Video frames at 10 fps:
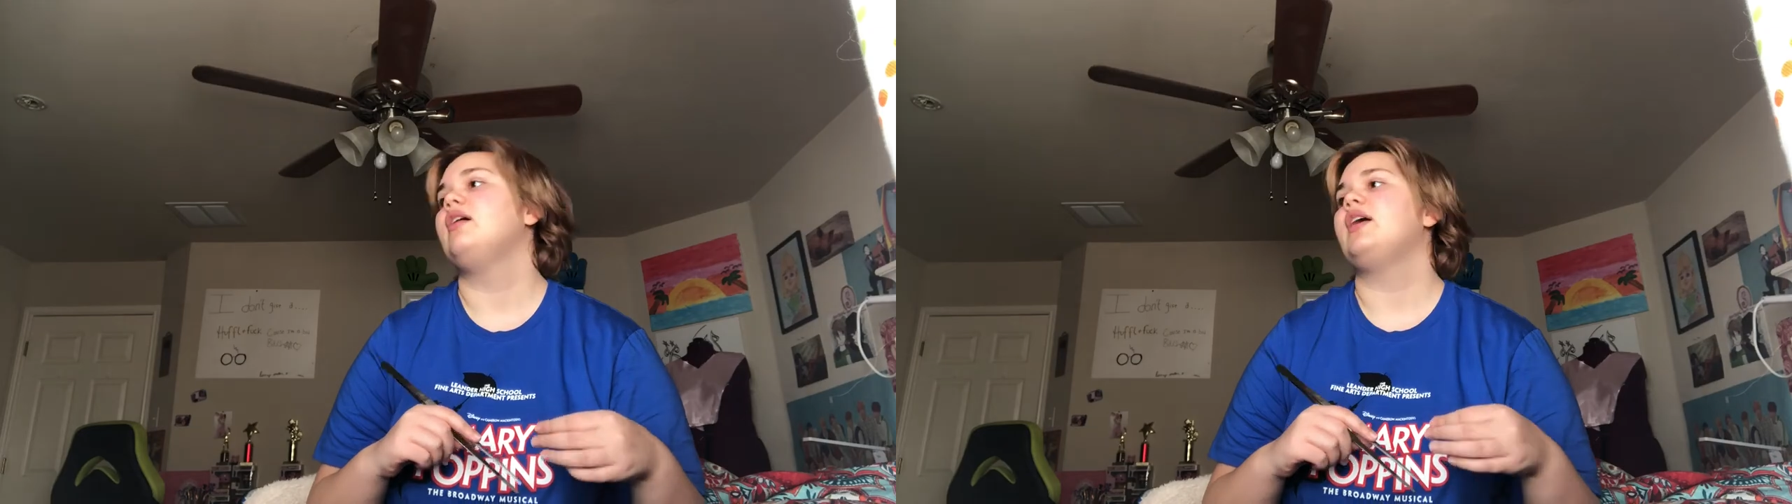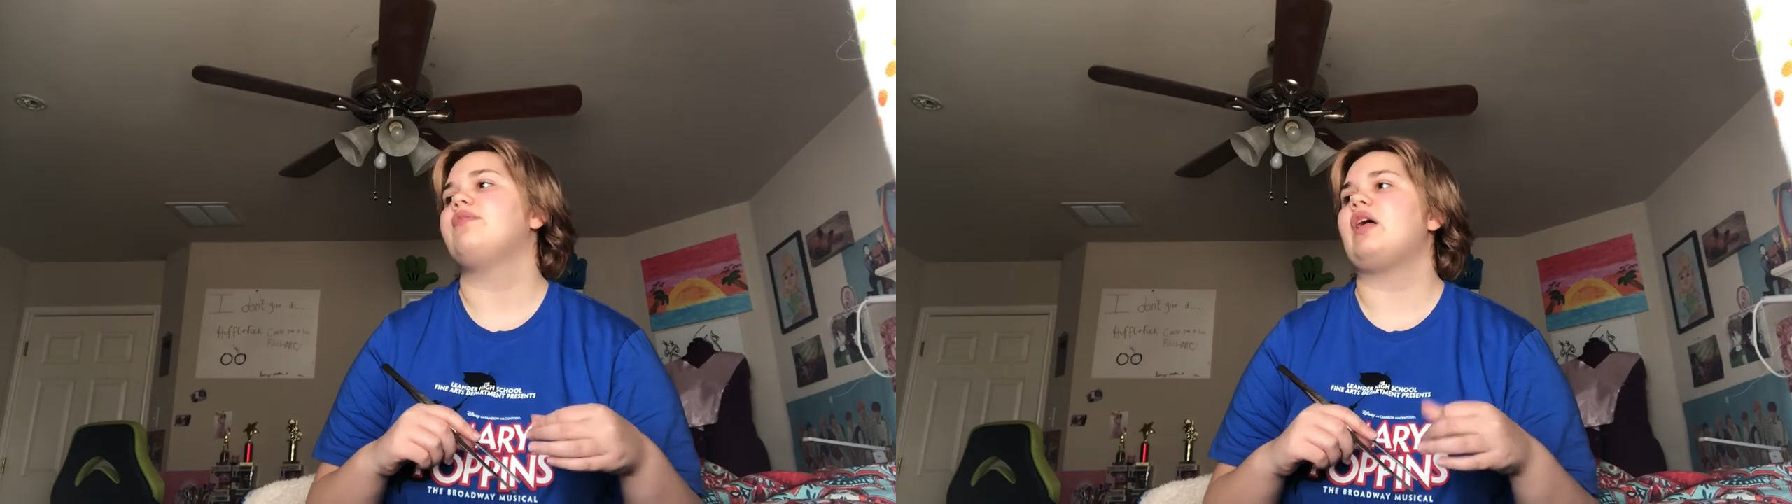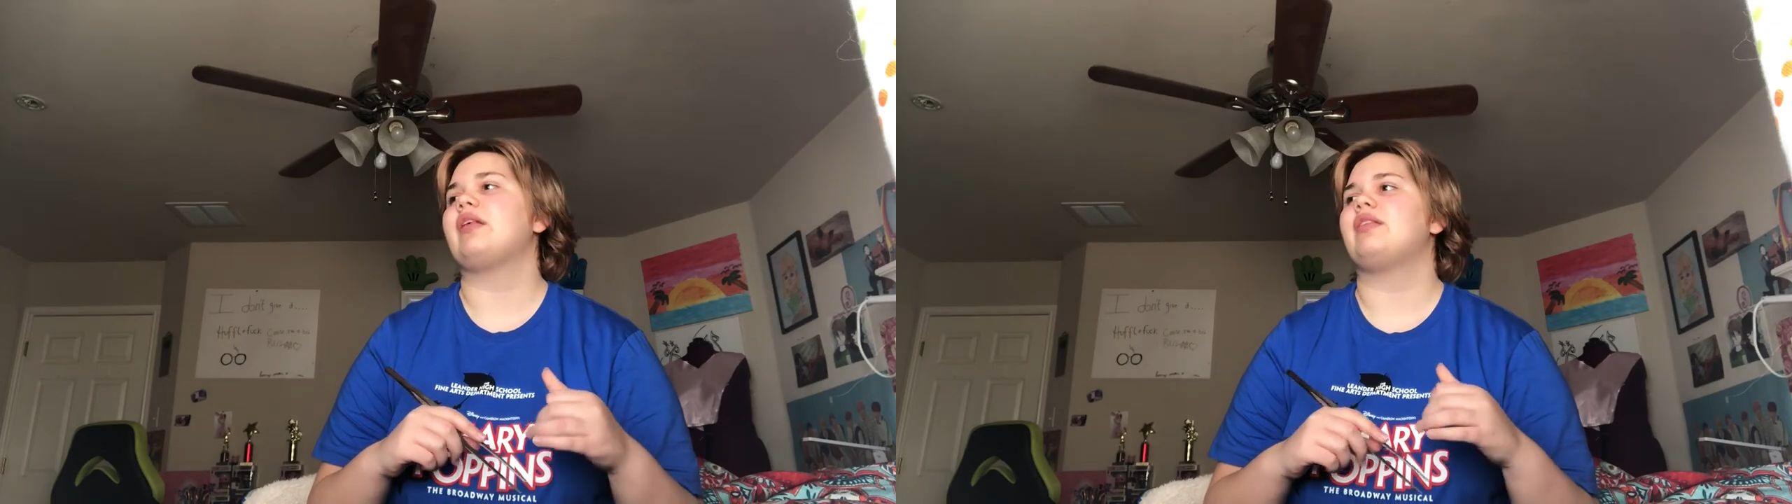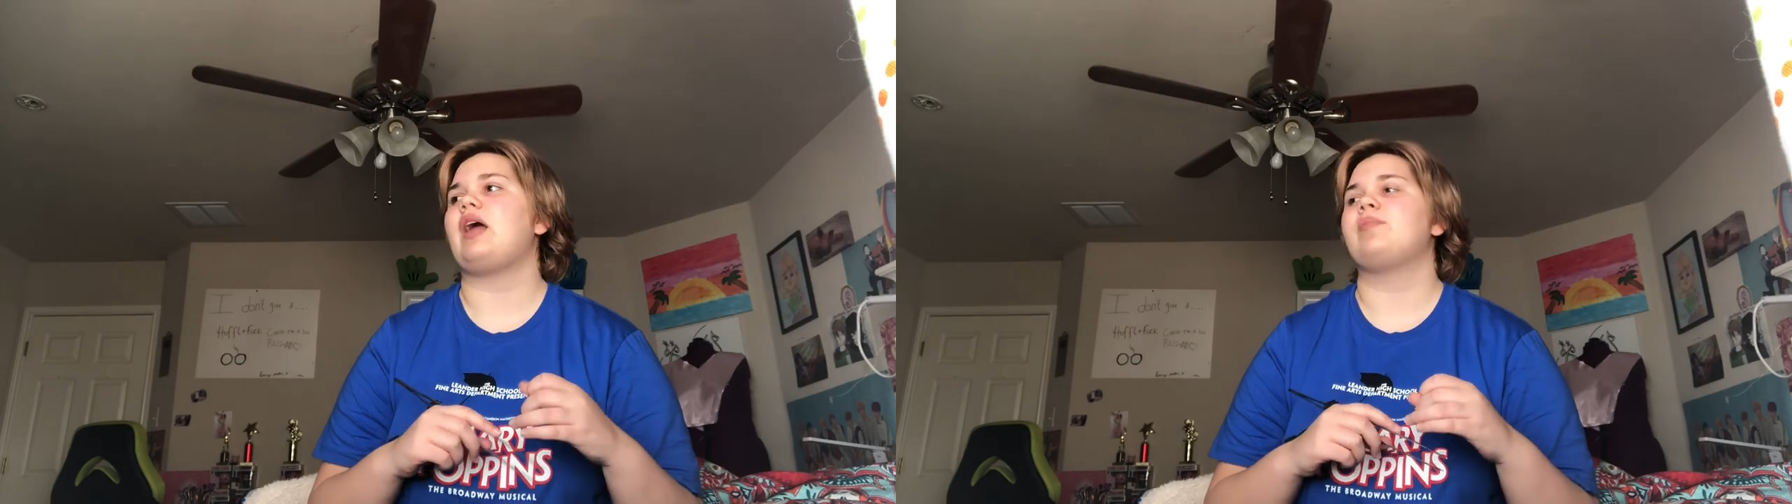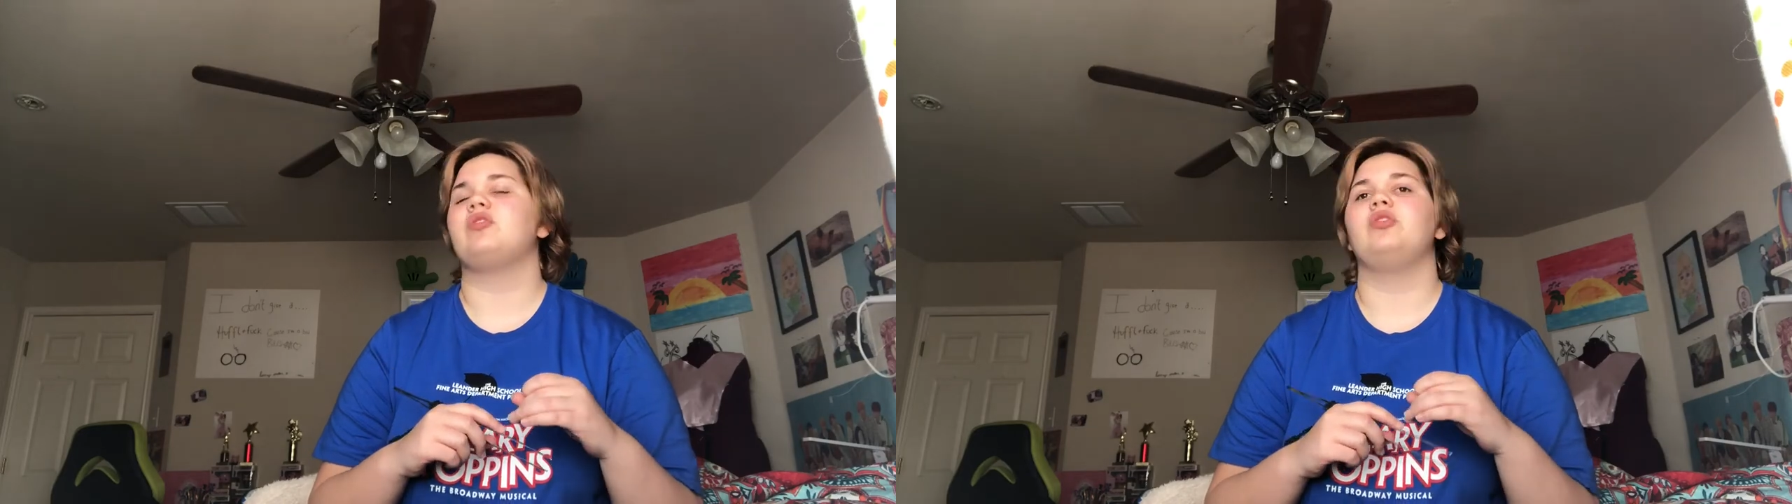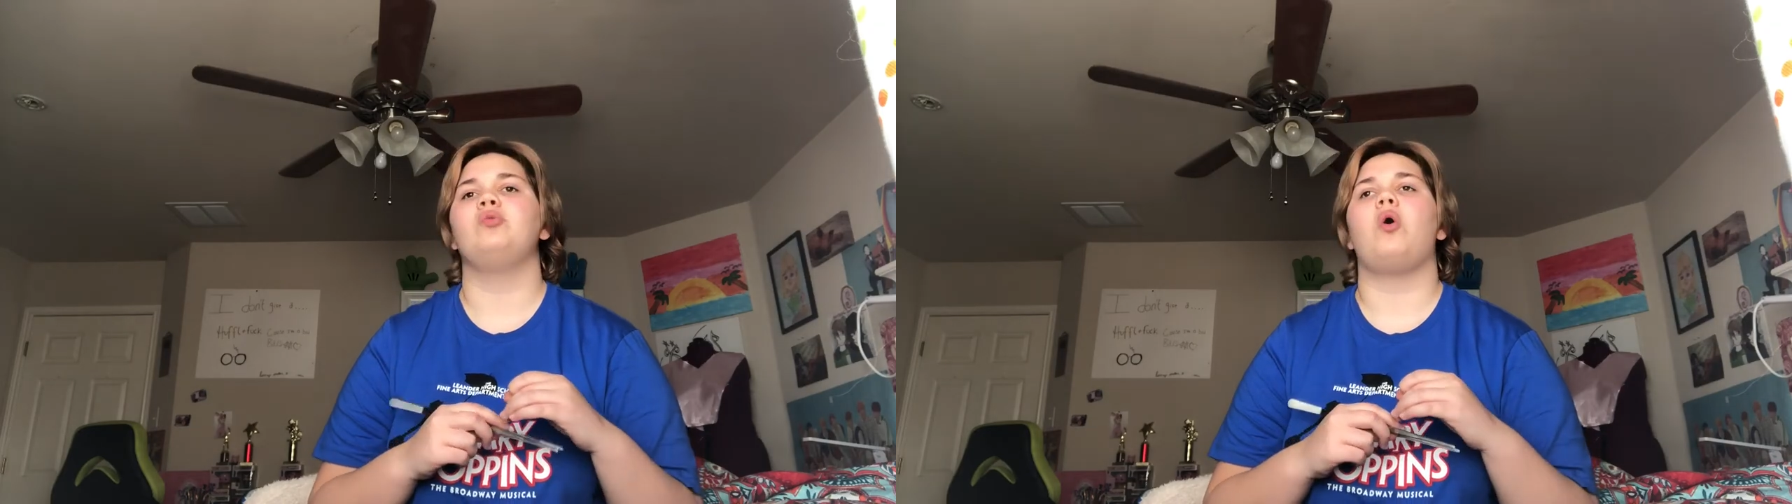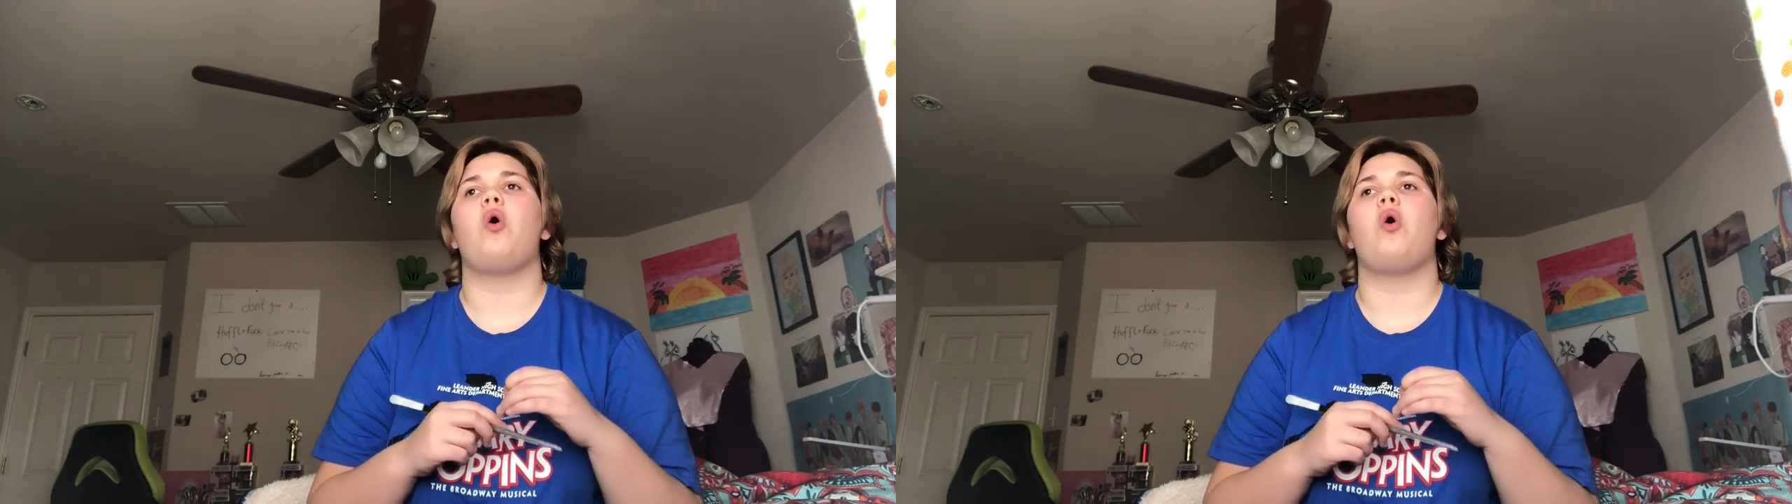If that is the absolute